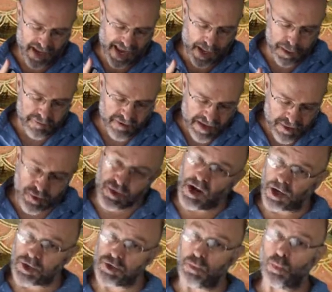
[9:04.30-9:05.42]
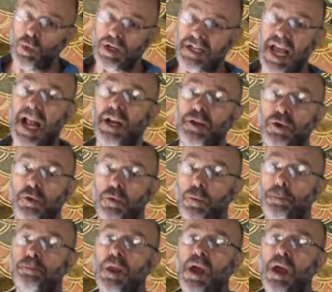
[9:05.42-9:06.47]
as the introduction will tell you,